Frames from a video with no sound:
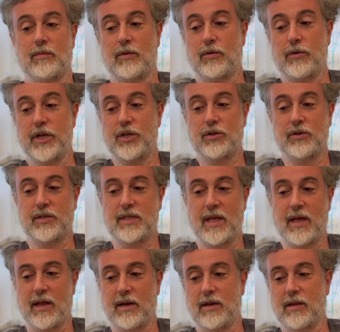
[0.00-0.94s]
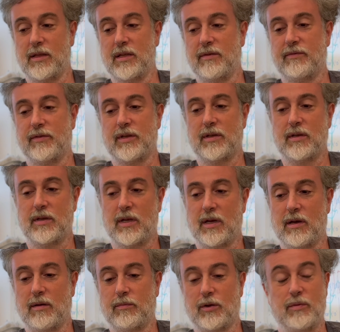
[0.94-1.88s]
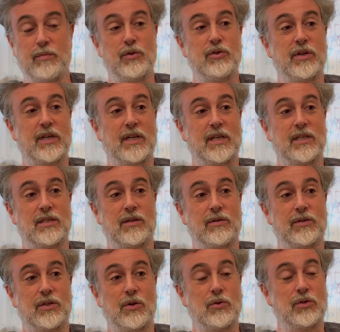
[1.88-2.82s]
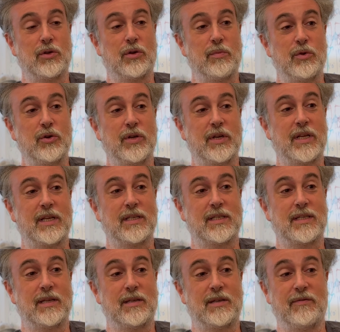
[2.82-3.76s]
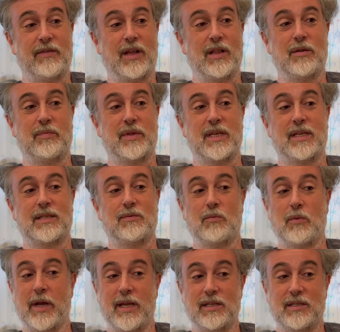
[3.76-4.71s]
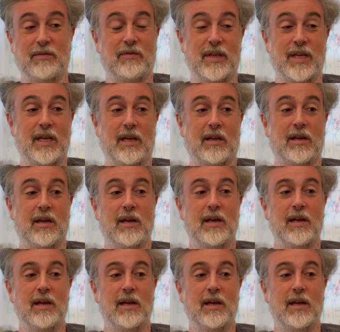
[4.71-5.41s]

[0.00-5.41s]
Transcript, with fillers: creatures that live in um, communities or social communities to develop these ways of thinking.